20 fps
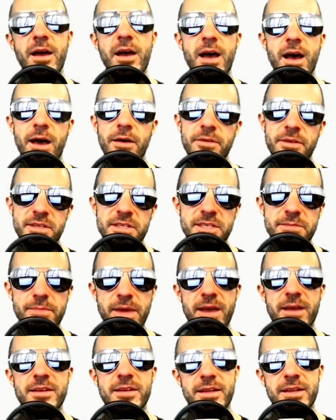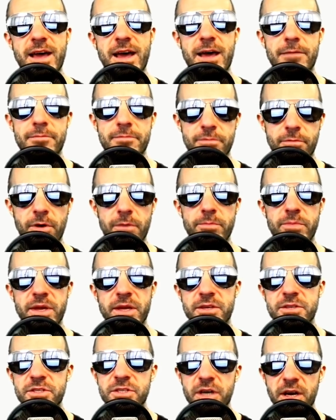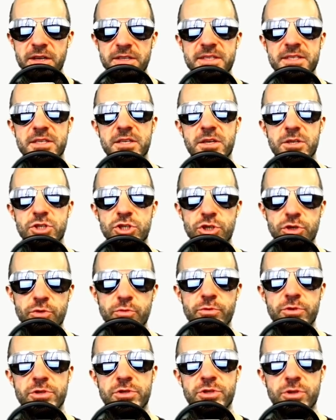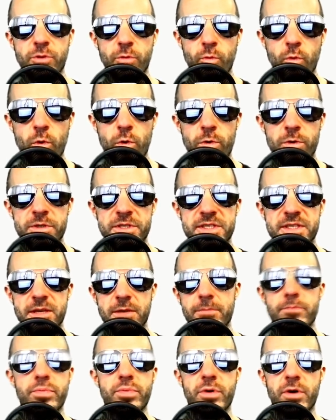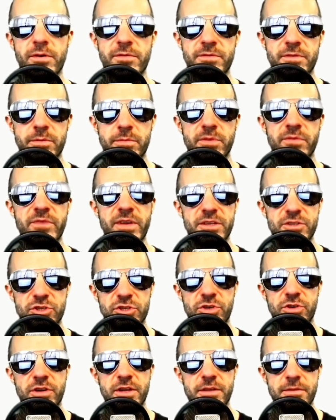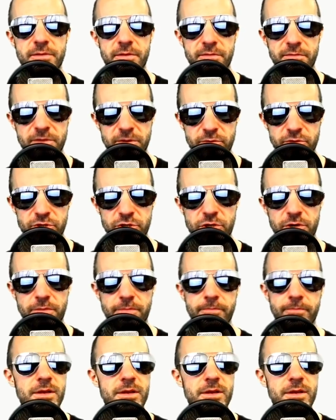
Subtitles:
I would expect that Anthropic does shoot towards some profitable venture in the future.